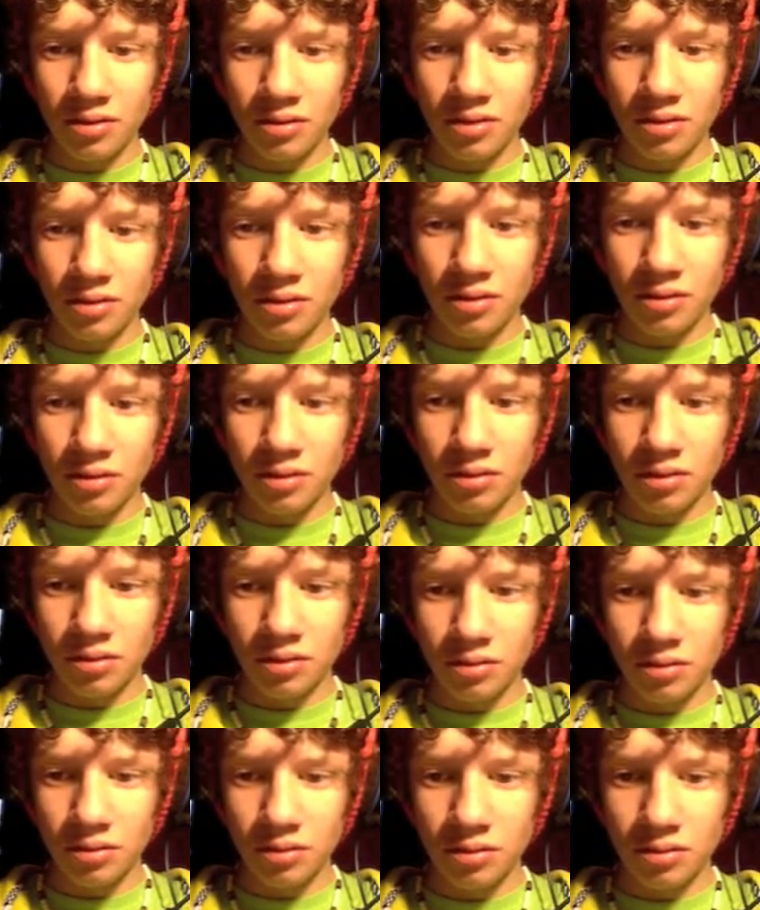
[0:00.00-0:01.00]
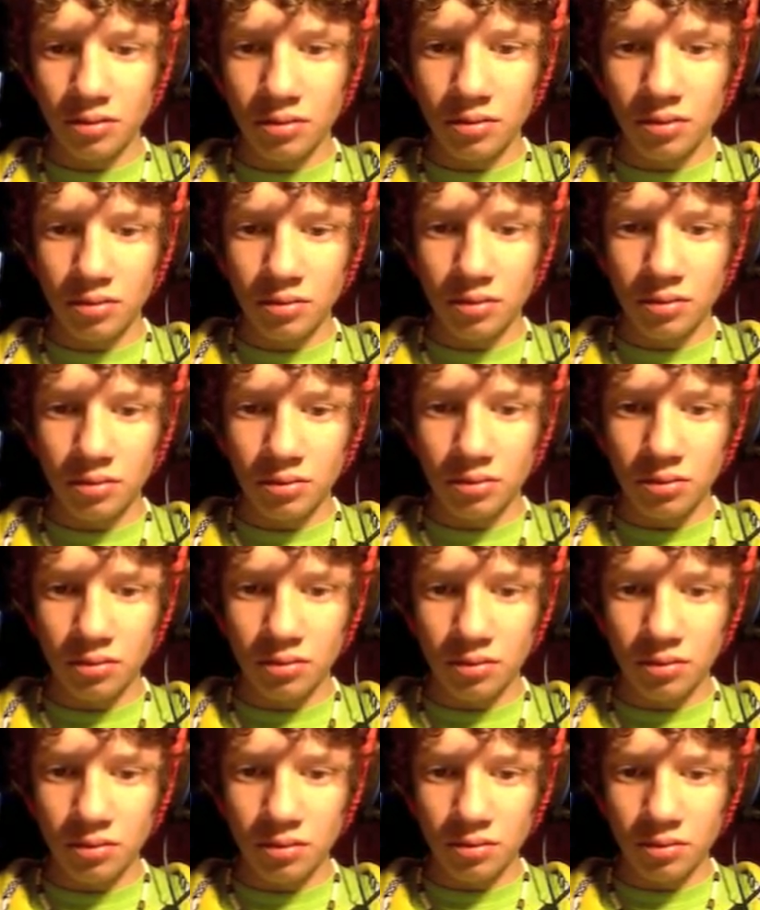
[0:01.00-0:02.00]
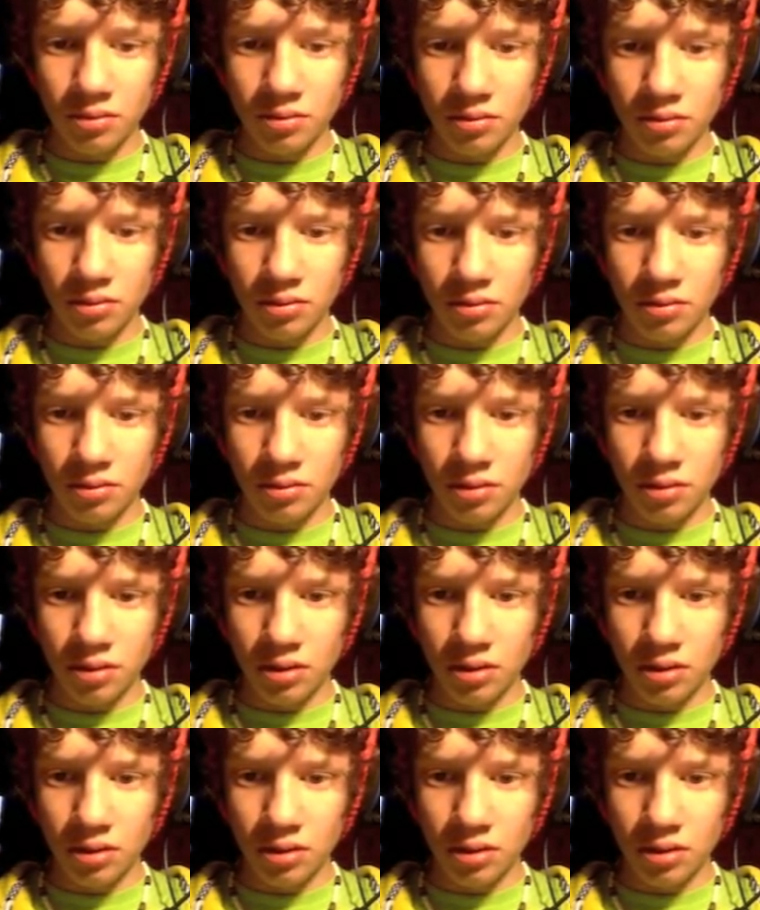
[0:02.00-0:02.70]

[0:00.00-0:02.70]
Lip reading: [no speech]